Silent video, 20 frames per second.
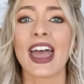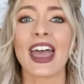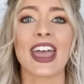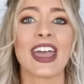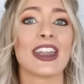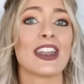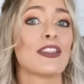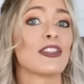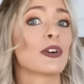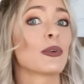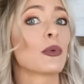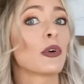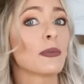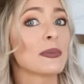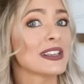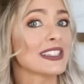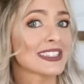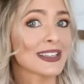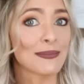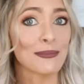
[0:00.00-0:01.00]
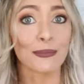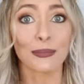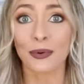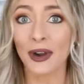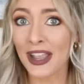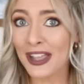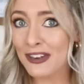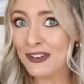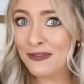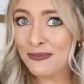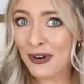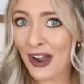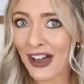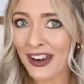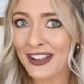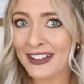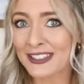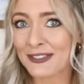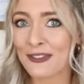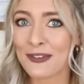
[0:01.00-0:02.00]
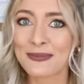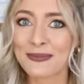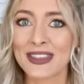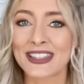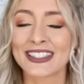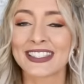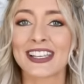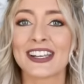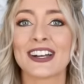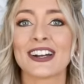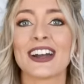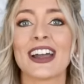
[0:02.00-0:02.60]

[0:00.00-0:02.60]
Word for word: And there will be some brand new products from this year,